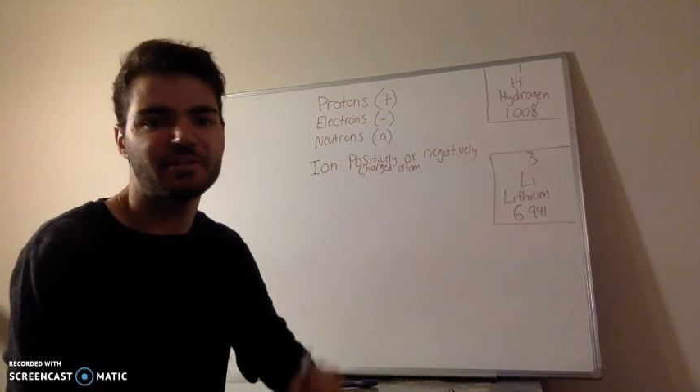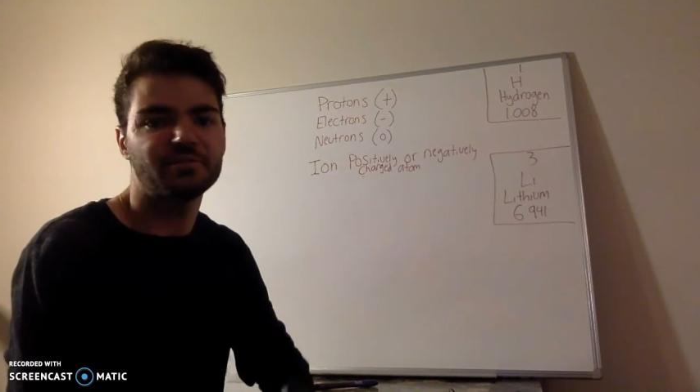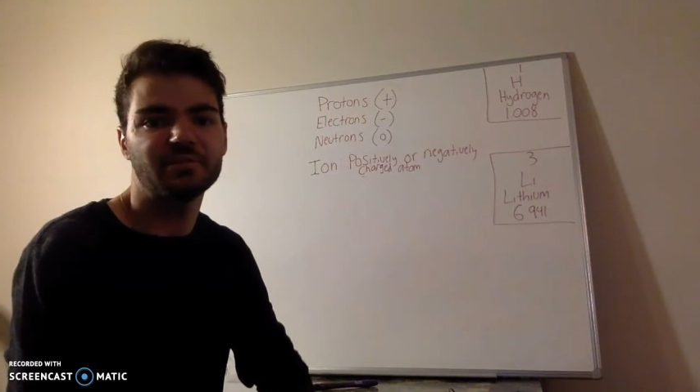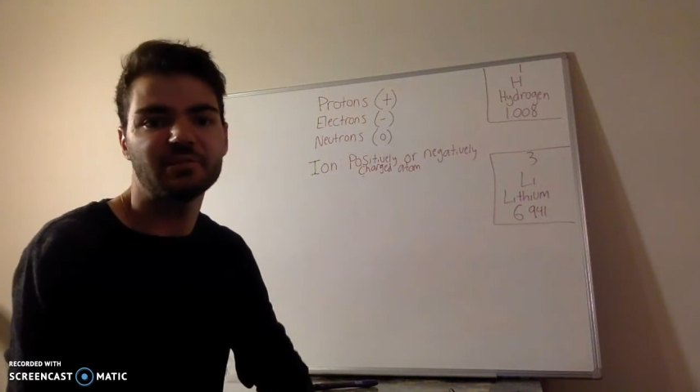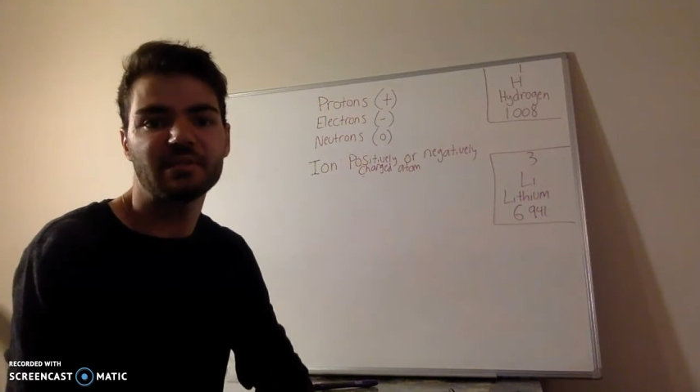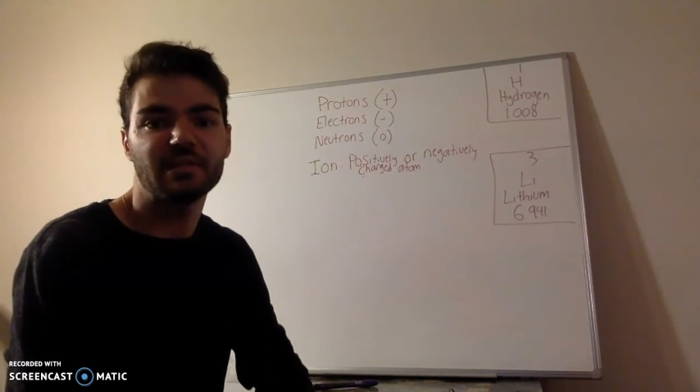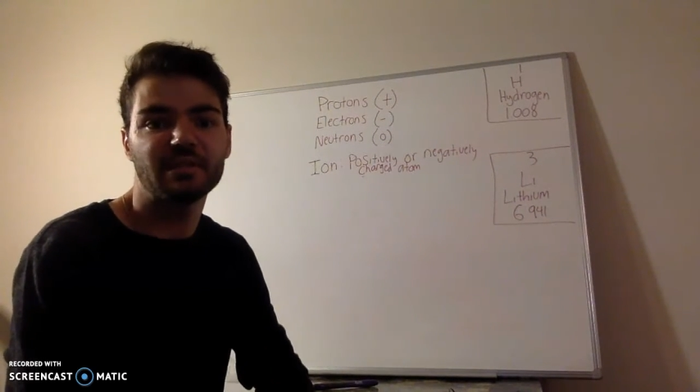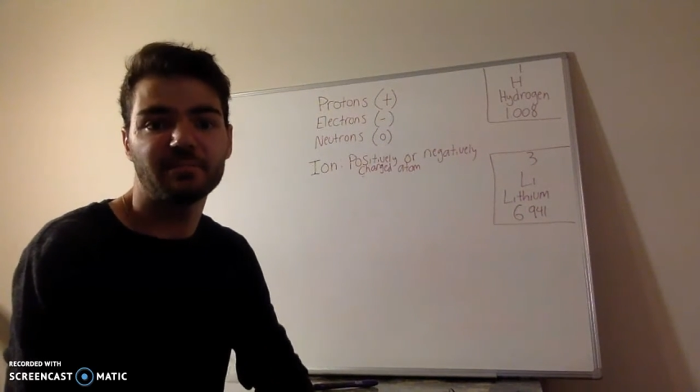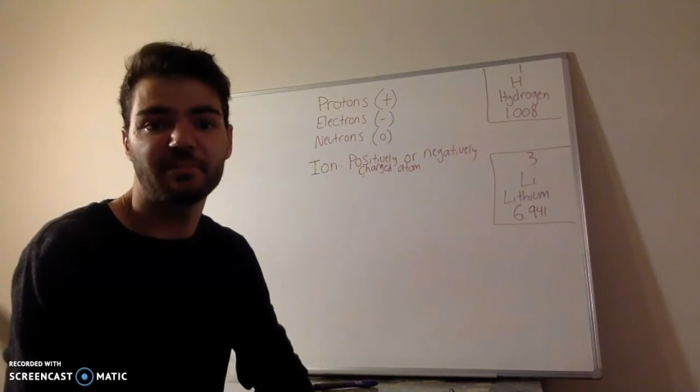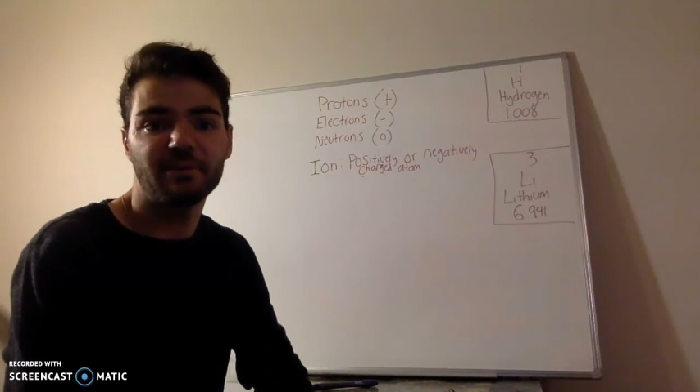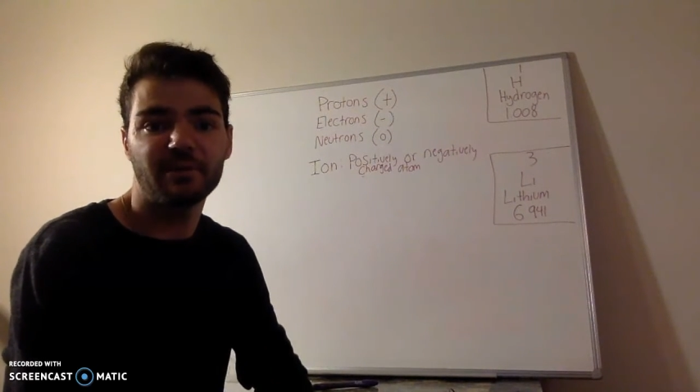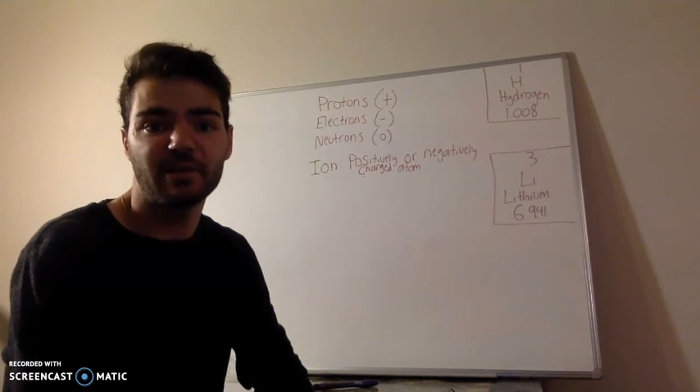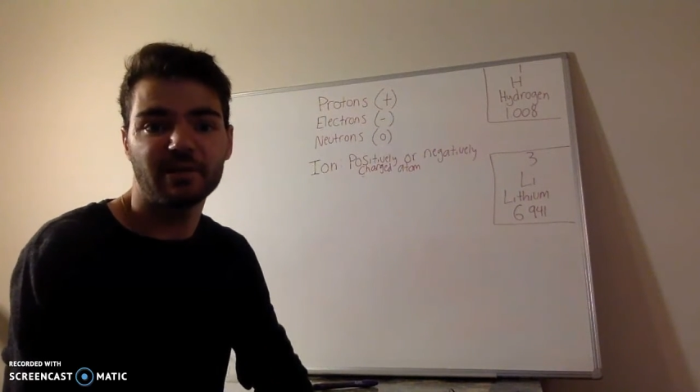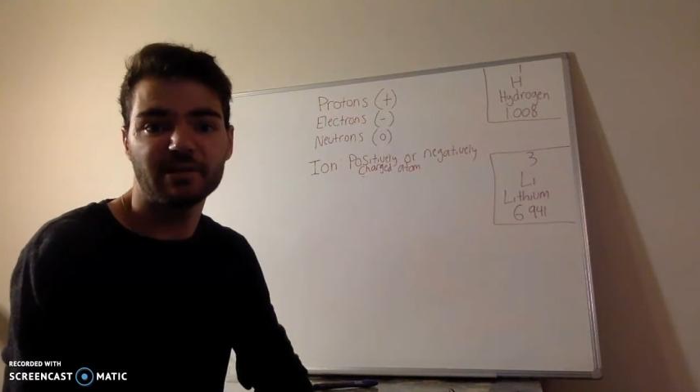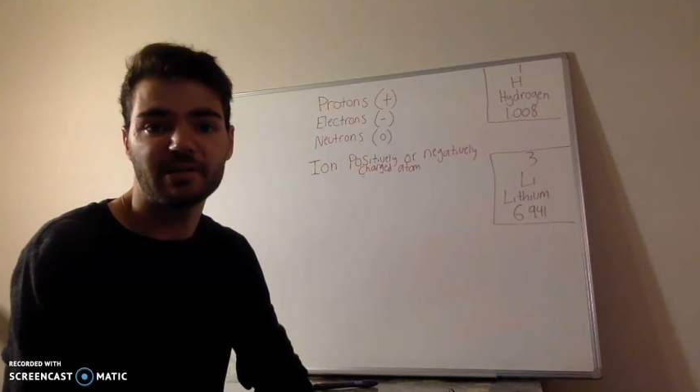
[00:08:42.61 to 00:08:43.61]
you would see on the
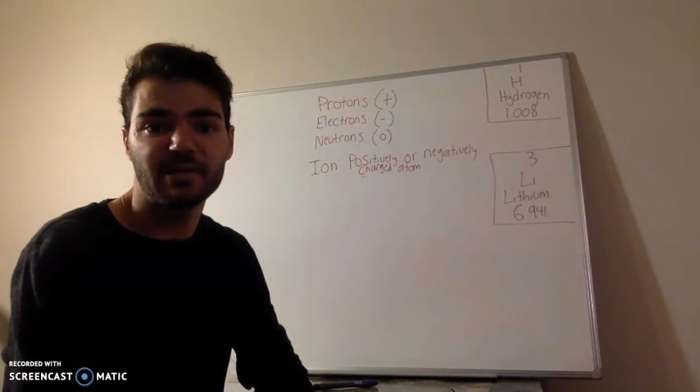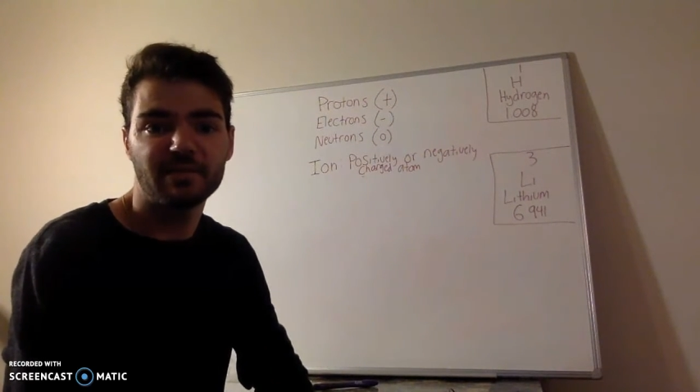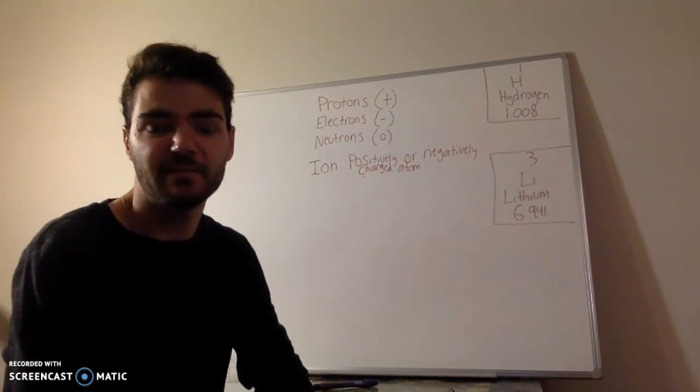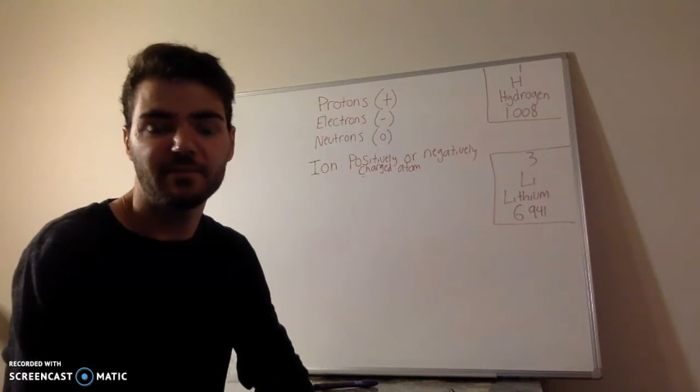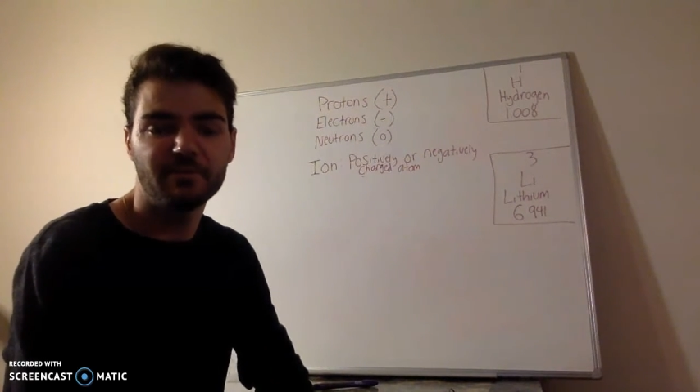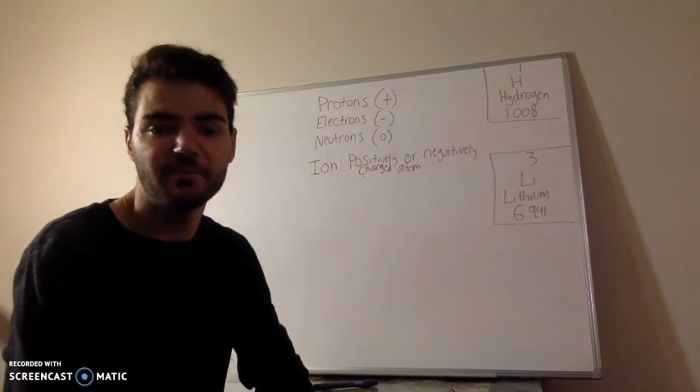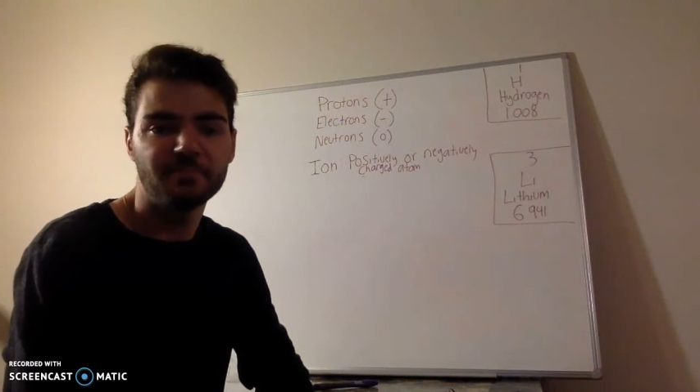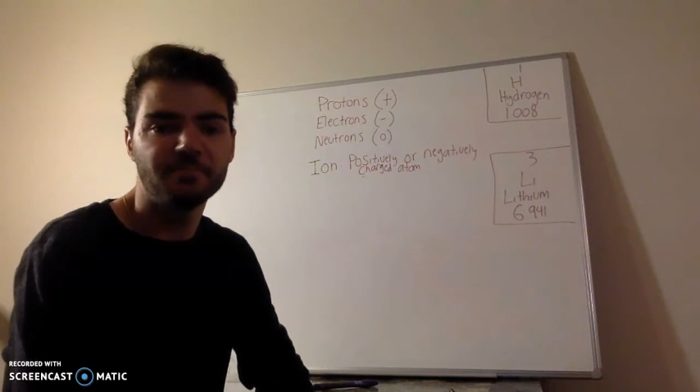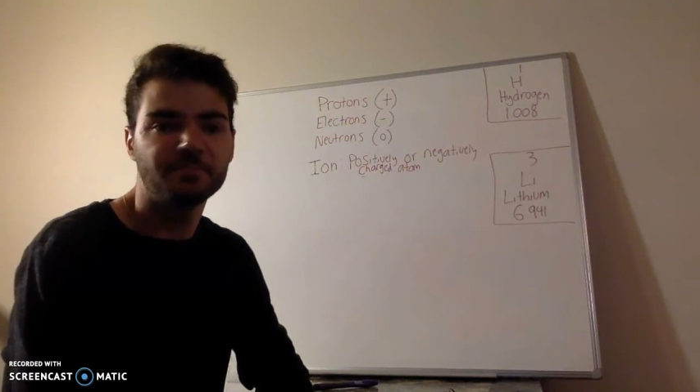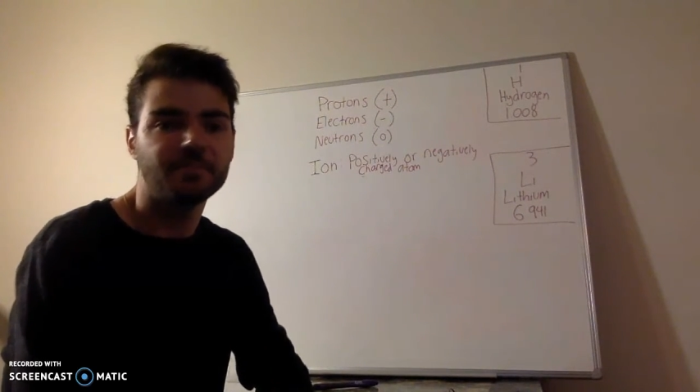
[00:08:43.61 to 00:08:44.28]
periodic table.